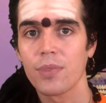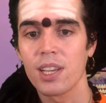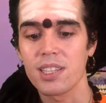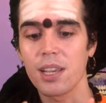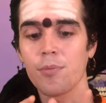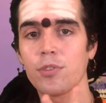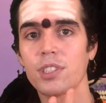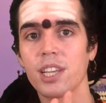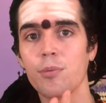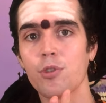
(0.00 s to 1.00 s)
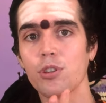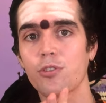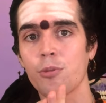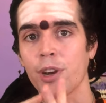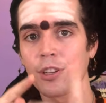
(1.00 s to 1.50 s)
Same, same goes
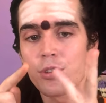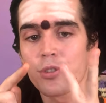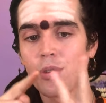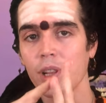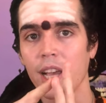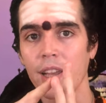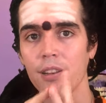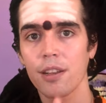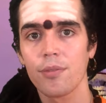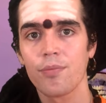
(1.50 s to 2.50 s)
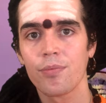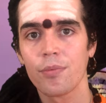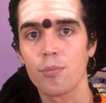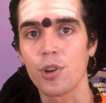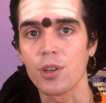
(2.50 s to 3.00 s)
for mind control and
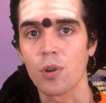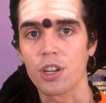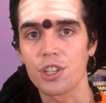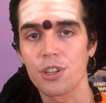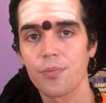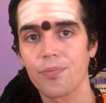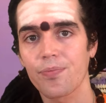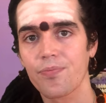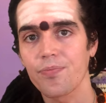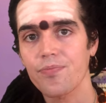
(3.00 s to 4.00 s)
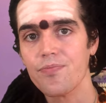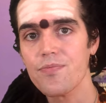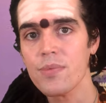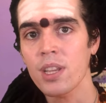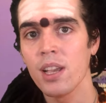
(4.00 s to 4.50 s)
brainwashed.
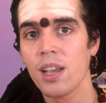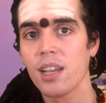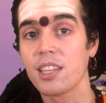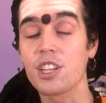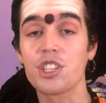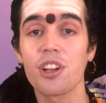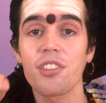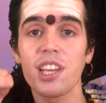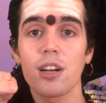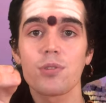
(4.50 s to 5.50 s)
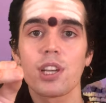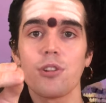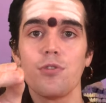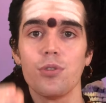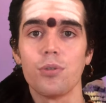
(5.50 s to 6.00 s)
There's nothing outside
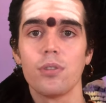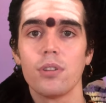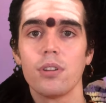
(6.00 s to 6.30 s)
of you.